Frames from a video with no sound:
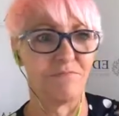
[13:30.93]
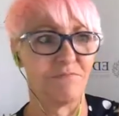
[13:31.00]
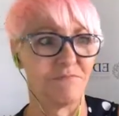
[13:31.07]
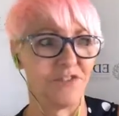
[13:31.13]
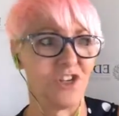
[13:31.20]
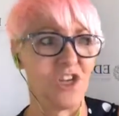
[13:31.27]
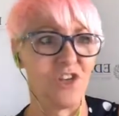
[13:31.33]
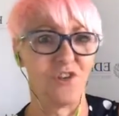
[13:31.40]

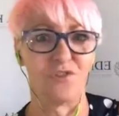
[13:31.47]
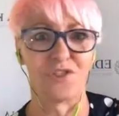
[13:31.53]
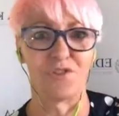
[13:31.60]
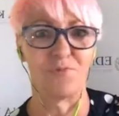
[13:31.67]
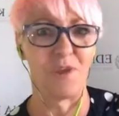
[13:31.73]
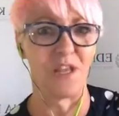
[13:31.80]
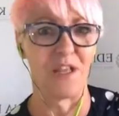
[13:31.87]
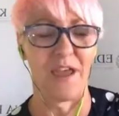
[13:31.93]
sheet used to
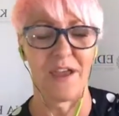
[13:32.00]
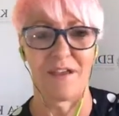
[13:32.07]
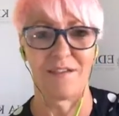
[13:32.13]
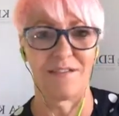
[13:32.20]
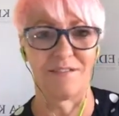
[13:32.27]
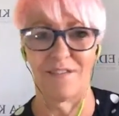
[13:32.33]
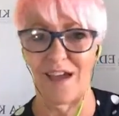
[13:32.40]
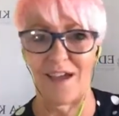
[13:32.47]
be like,
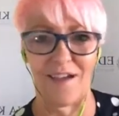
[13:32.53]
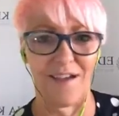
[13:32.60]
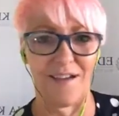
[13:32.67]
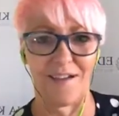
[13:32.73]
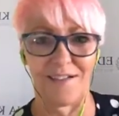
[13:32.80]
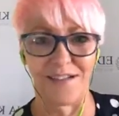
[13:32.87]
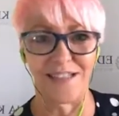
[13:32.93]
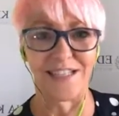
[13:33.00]

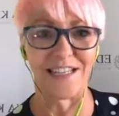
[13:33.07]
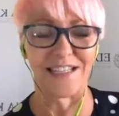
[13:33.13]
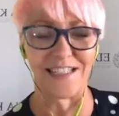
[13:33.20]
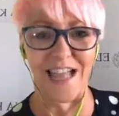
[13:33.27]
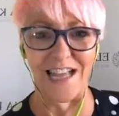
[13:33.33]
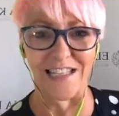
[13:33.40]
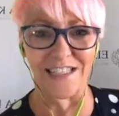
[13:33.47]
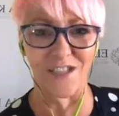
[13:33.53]
6
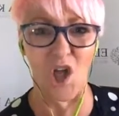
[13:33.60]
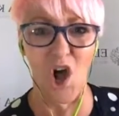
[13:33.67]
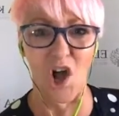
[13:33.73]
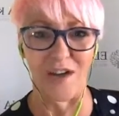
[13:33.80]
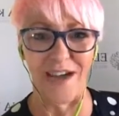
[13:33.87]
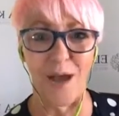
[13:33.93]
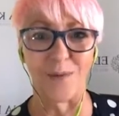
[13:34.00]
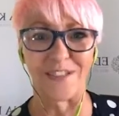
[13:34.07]
lines
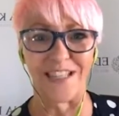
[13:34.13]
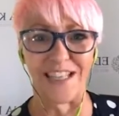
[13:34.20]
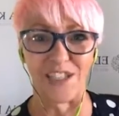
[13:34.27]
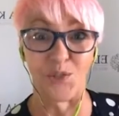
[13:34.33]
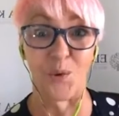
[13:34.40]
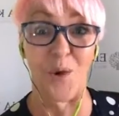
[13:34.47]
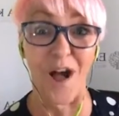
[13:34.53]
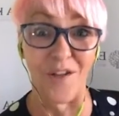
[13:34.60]
long. Now it's like
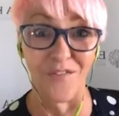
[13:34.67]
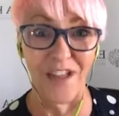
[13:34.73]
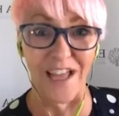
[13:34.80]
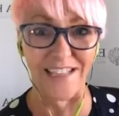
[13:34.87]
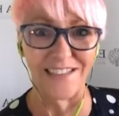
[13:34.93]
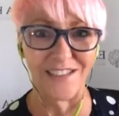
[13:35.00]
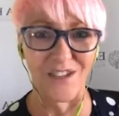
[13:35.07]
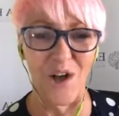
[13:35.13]
12
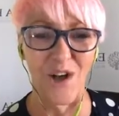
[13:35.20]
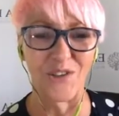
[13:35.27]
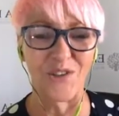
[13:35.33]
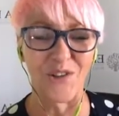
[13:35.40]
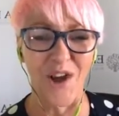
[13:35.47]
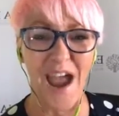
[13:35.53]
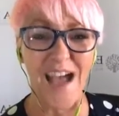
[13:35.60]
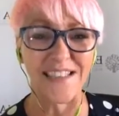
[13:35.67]
lines long.
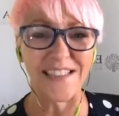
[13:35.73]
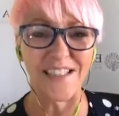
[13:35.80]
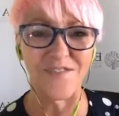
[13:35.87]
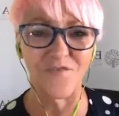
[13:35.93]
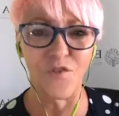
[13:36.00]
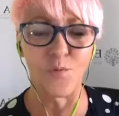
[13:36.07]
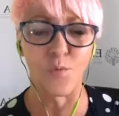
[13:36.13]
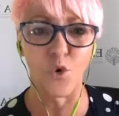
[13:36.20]
They're asking
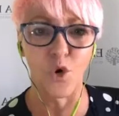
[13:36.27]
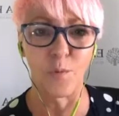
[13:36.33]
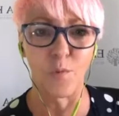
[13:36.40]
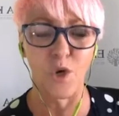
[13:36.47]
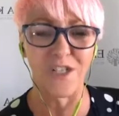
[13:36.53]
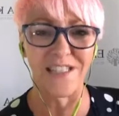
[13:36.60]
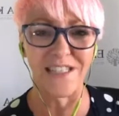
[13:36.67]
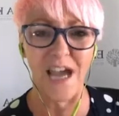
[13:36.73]
for more and
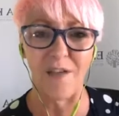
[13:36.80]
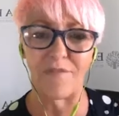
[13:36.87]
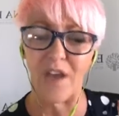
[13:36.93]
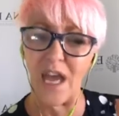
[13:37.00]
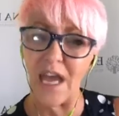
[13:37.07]
more stuff.